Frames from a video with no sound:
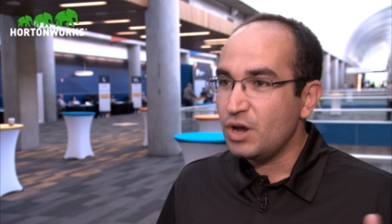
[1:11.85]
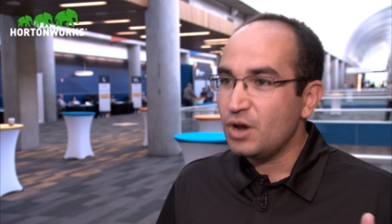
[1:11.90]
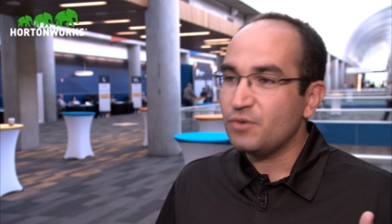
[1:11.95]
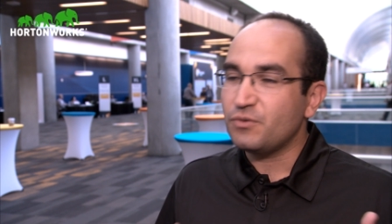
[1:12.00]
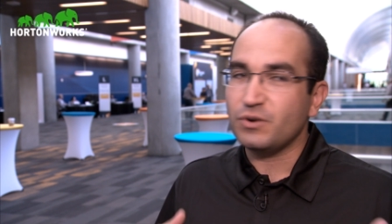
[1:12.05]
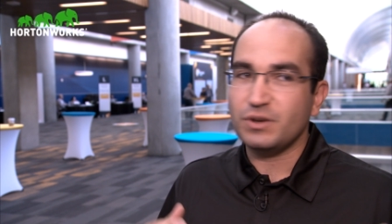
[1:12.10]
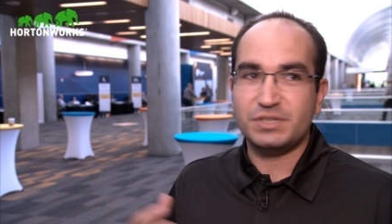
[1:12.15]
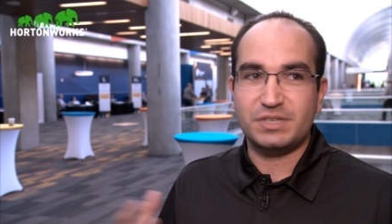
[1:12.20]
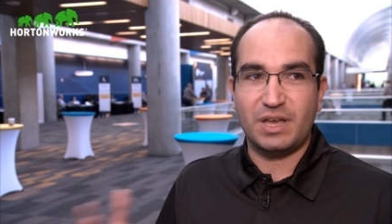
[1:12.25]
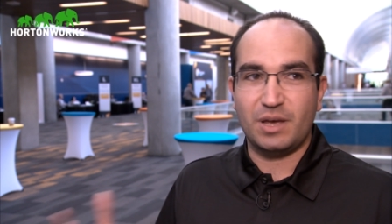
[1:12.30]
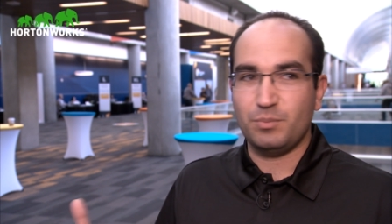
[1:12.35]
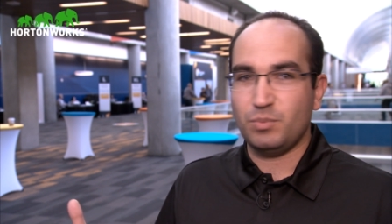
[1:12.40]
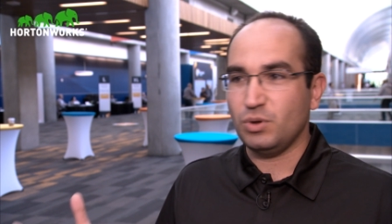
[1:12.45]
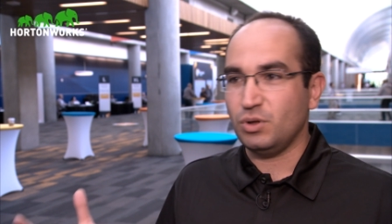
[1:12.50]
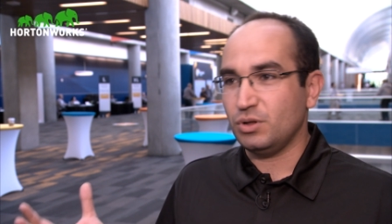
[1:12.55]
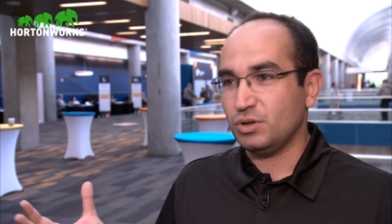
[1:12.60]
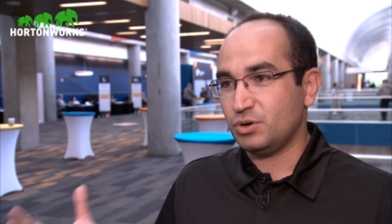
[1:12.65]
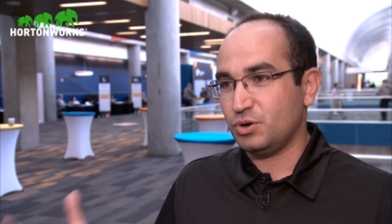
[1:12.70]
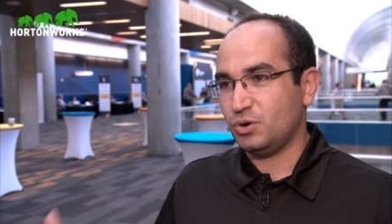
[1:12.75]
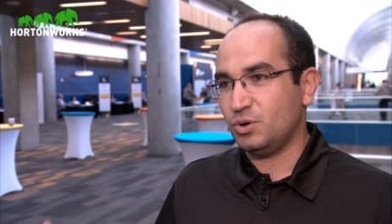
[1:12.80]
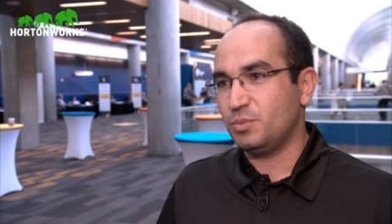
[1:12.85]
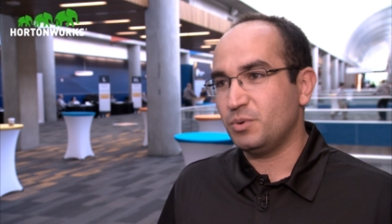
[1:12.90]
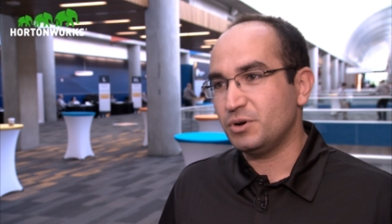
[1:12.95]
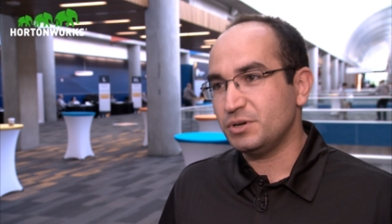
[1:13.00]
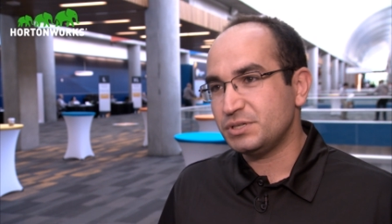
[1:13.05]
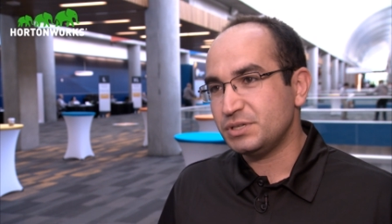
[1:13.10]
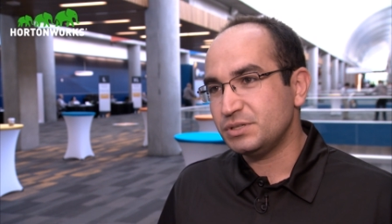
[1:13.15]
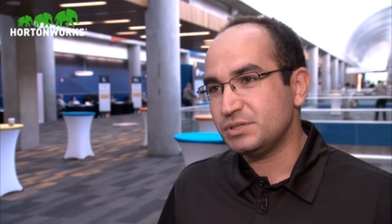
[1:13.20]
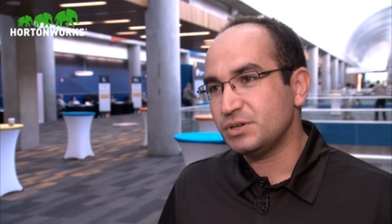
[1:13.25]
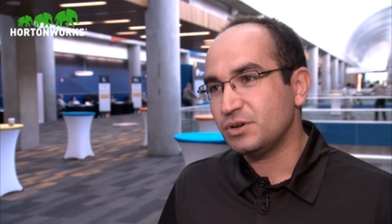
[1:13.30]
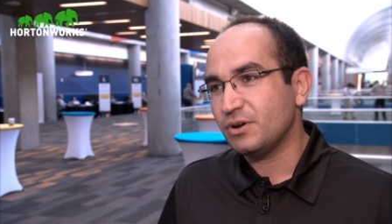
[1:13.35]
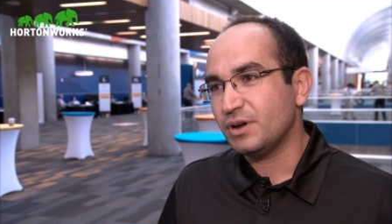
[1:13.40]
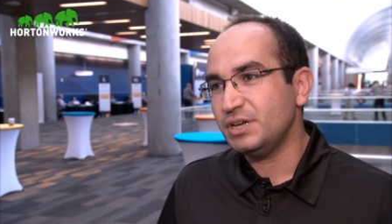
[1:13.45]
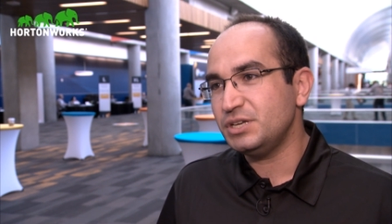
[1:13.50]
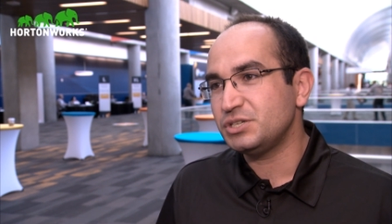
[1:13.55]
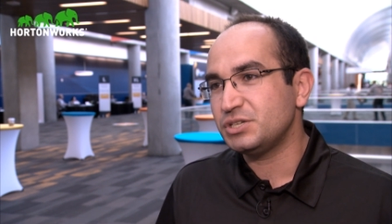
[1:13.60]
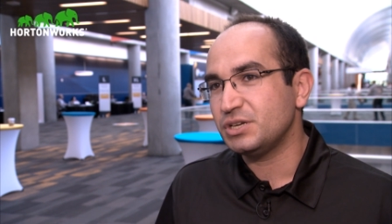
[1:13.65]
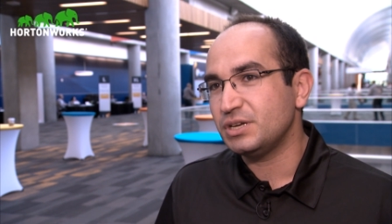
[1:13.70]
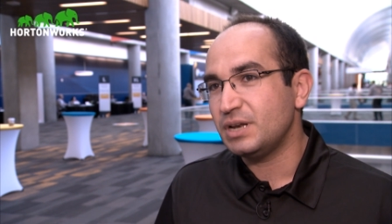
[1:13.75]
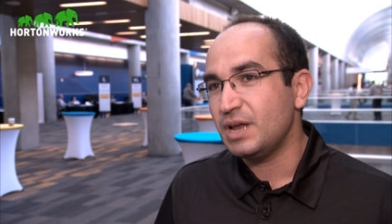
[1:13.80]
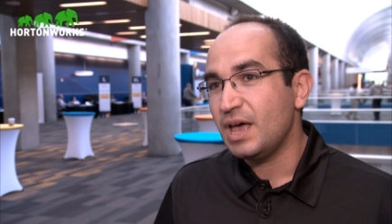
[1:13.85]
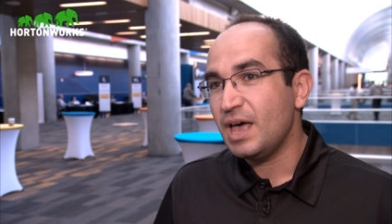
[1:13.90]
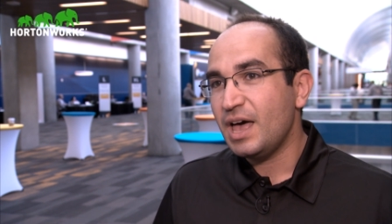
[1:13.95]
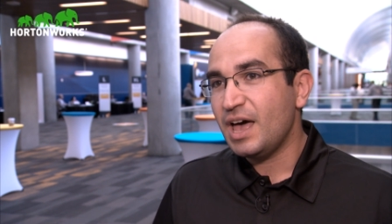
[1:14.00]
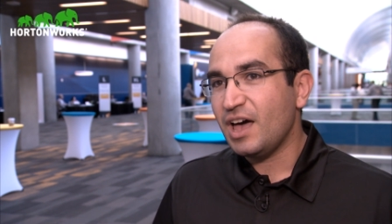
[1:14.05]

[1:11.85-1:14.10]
for example, Kerberos integration,